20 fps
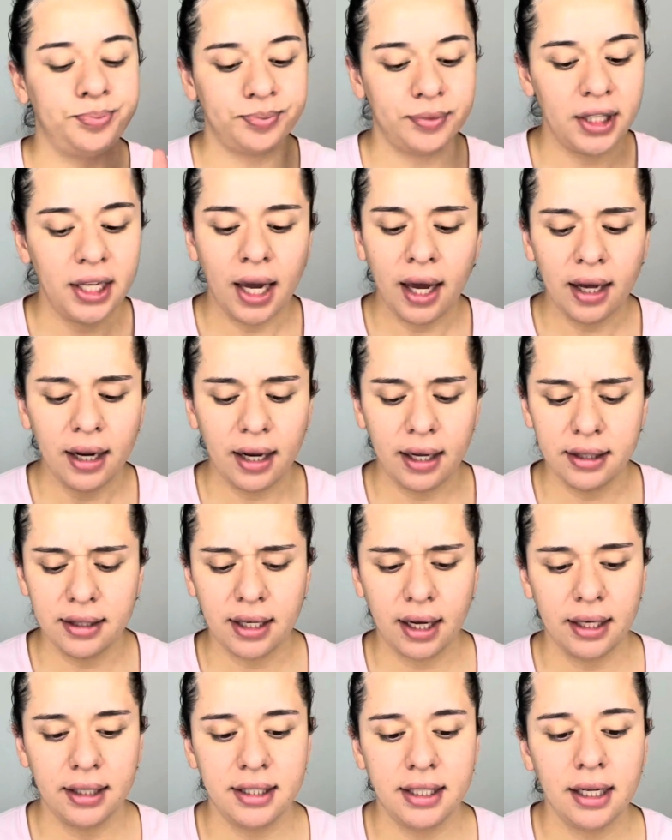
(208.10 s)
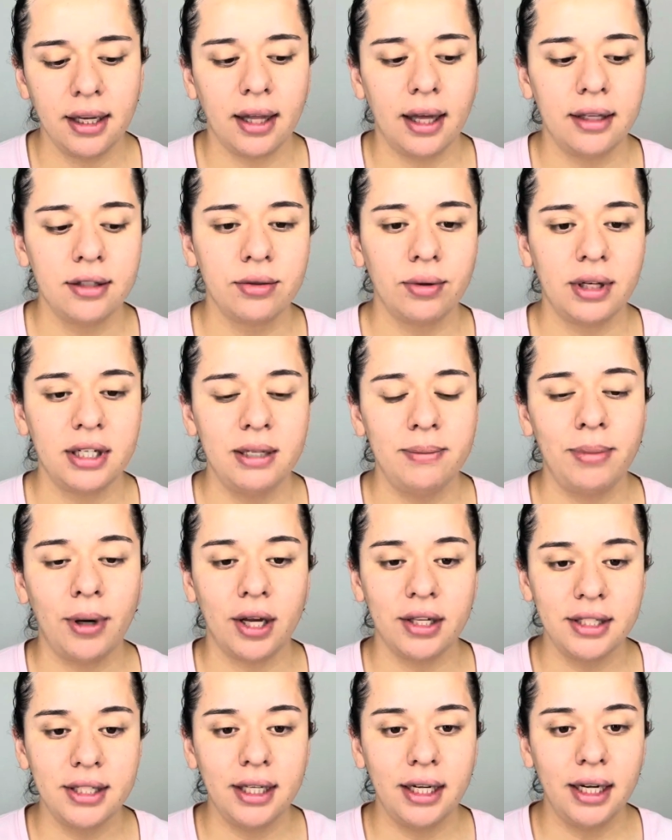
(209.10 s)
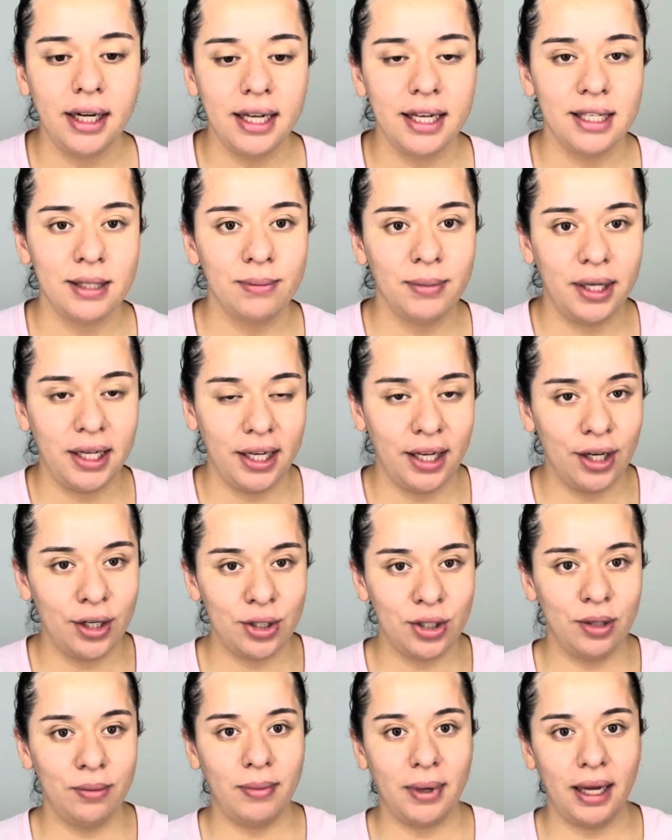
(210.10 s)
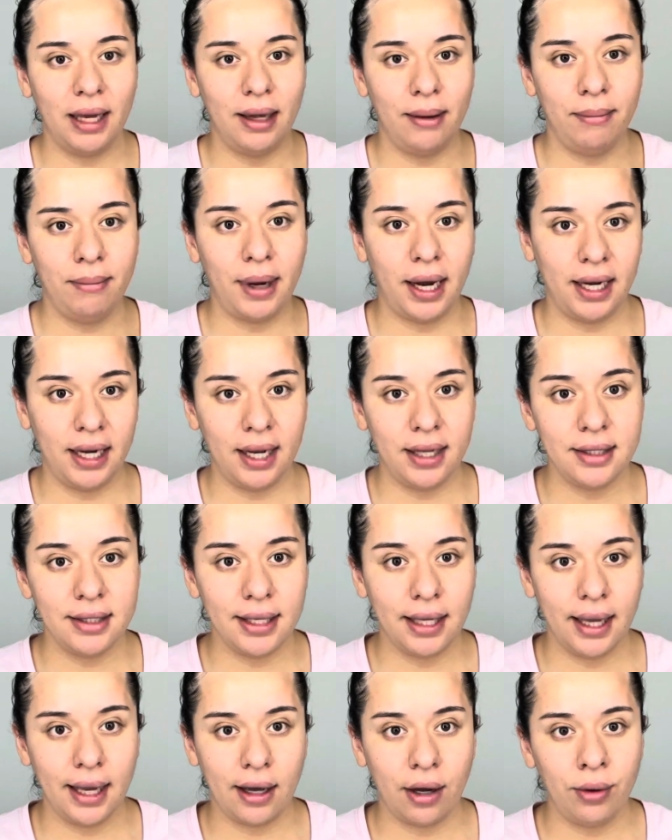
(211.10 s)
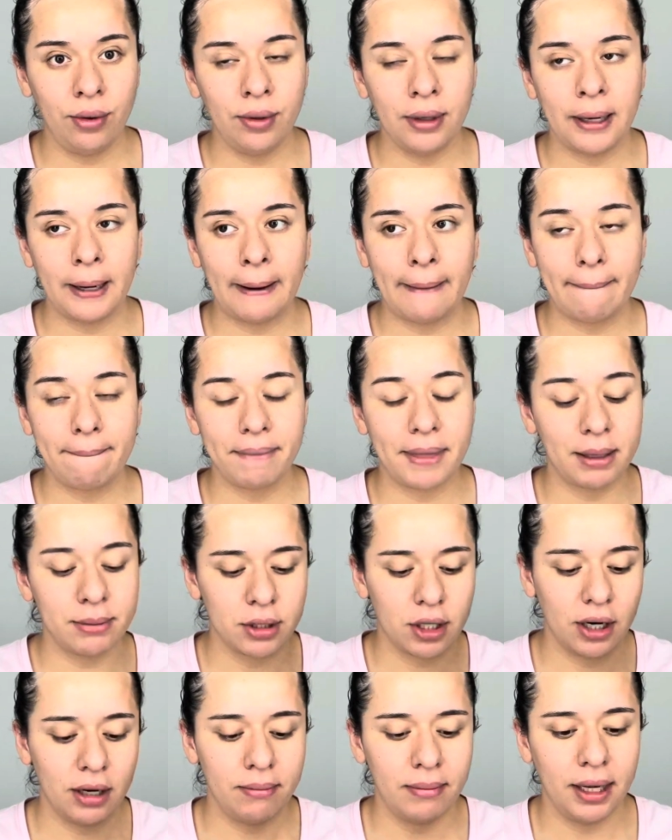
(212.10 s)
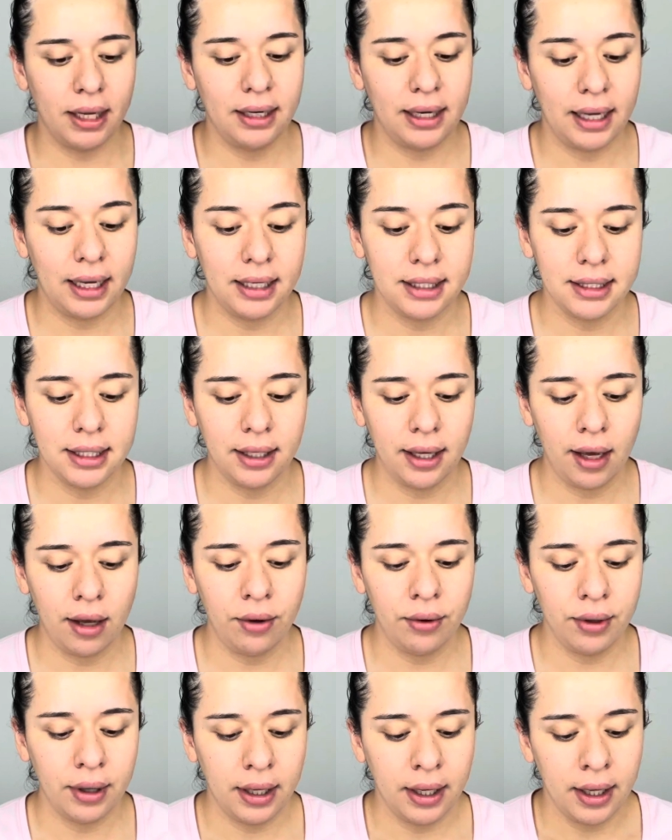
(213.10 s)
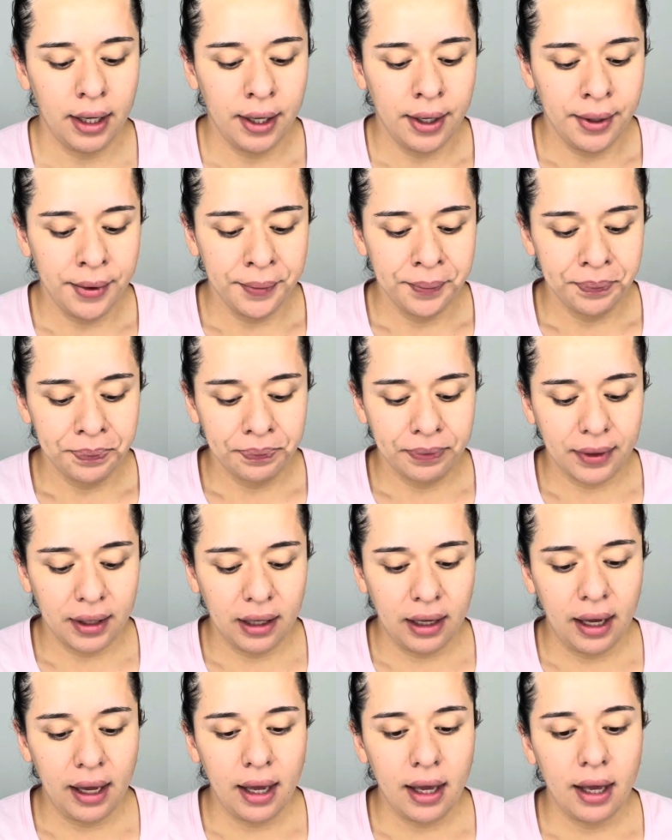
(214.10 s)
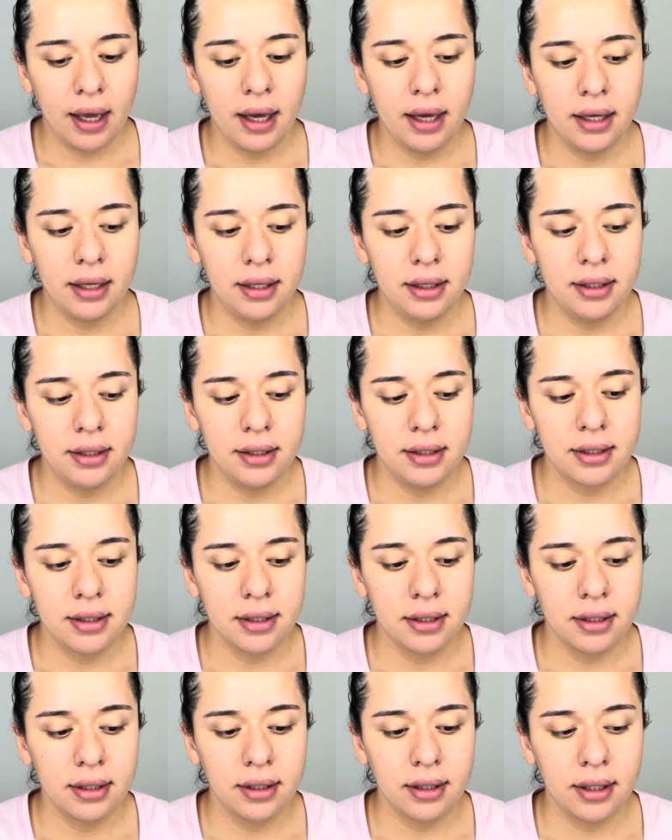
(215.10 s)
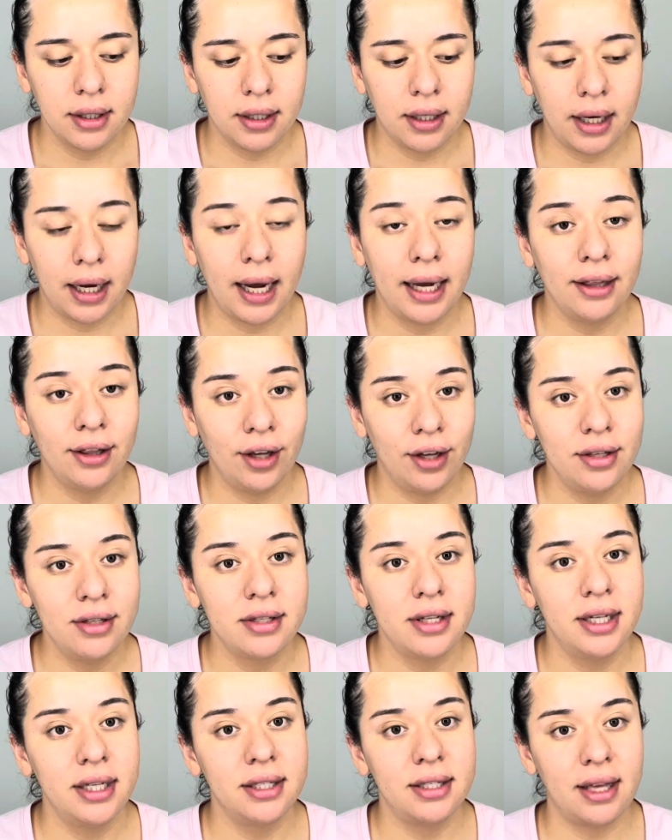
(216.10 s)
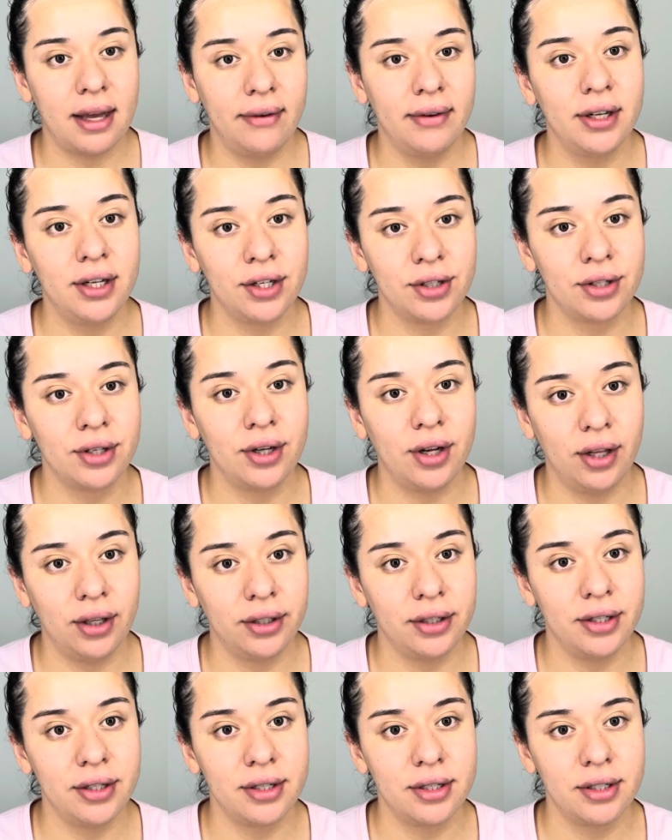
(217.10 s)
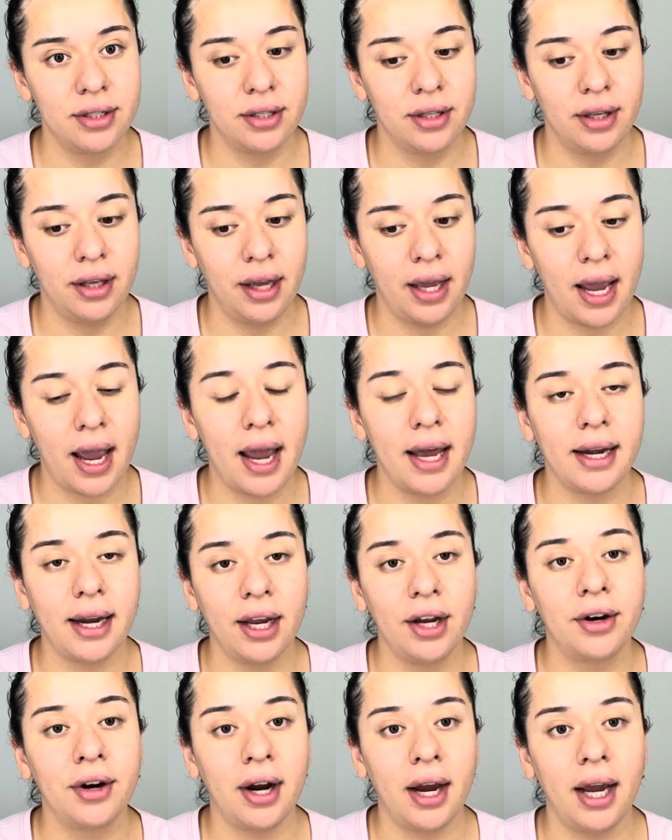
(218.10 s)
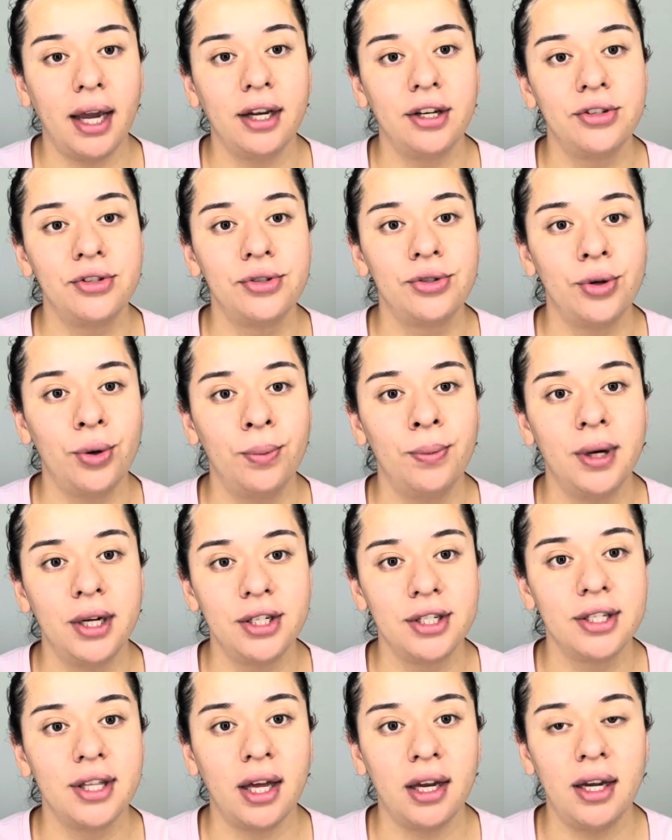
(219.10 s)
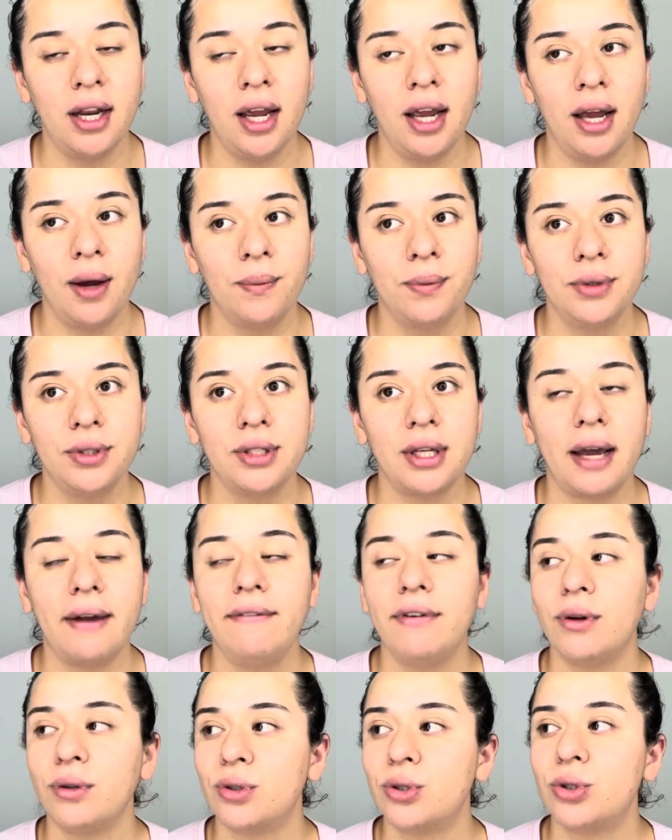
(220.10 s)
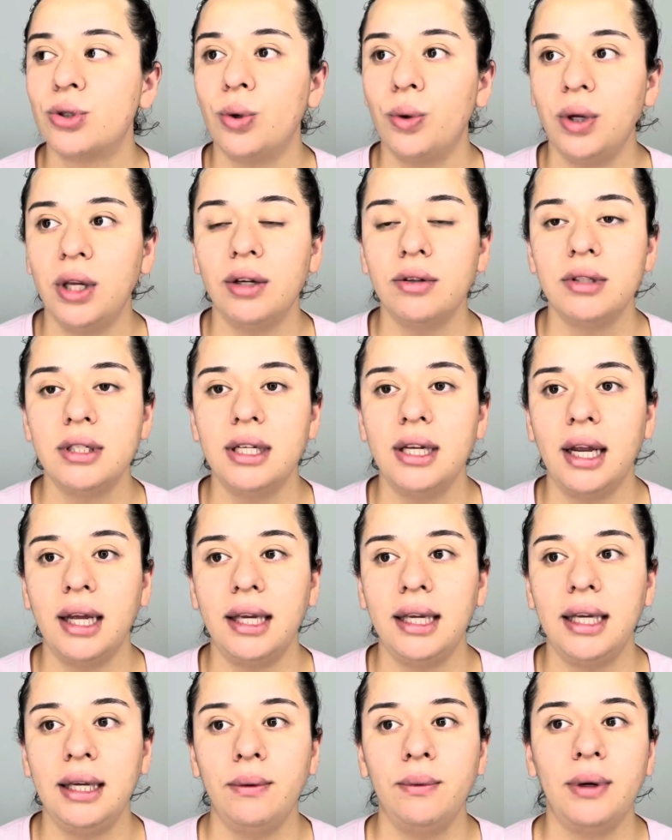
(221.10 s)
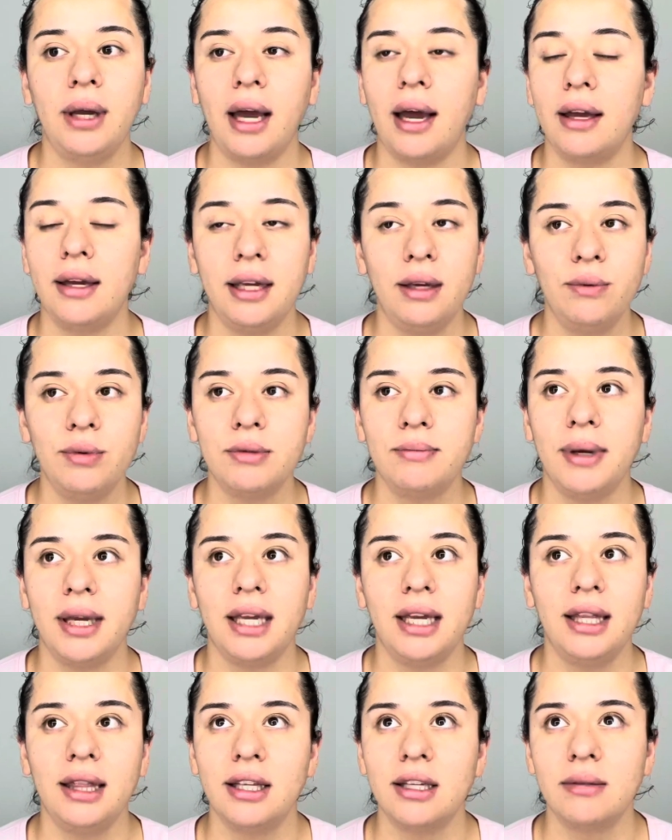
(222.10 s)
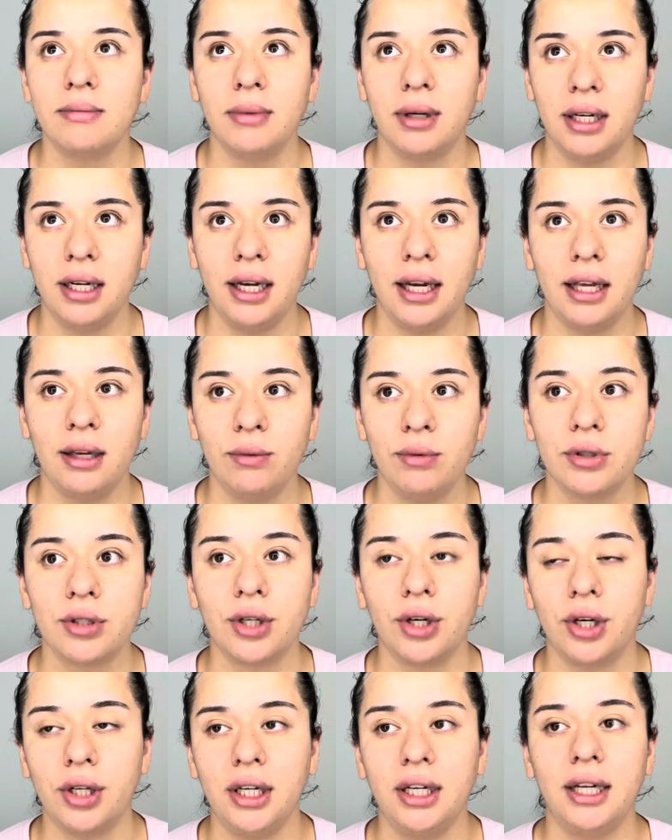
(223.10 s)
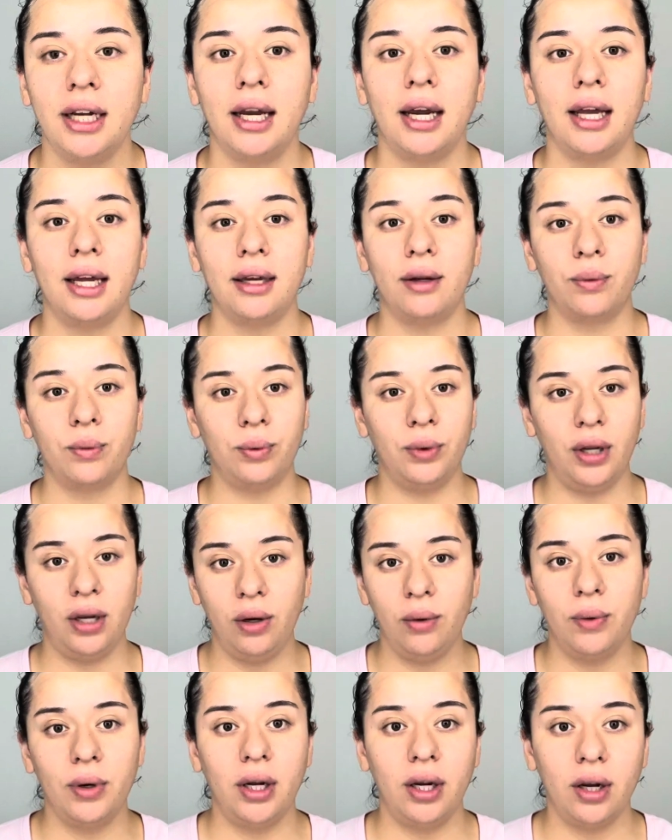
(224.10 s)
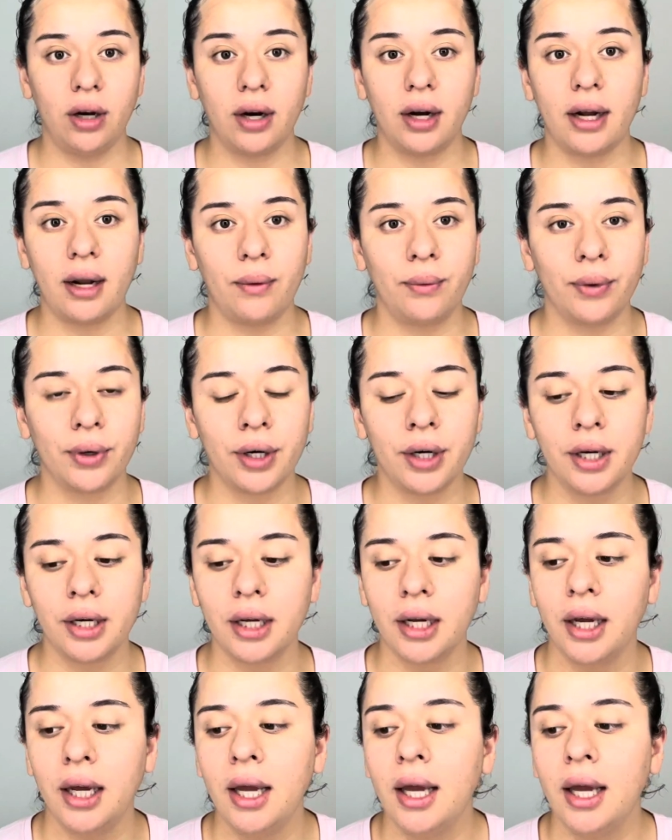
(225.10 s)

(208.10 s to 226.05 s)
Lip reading: yeah, I did that. So I deposited his money into my Binance account. I'm sorry, my Natix account. And I lost his $700, and I cried so much that day. I felt so guilty. Like, he was making this money, like he was earning it, like really, really hard at work.